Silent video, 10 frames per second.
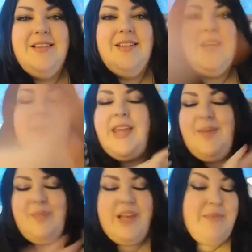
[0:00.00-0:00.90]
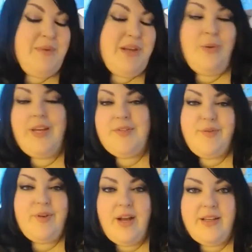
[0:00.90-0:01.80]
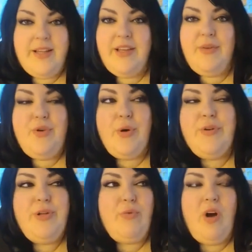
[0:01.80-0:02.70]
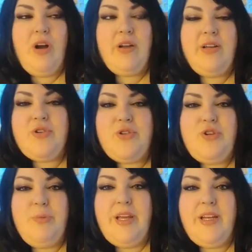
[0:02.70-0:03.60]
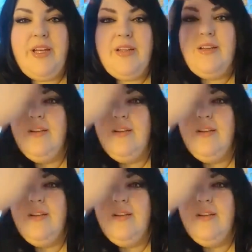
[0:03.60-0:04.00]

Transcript: Anyway, keep blaming me. No one gives a fuck. Like, you know you're in the wrong. You're stupid.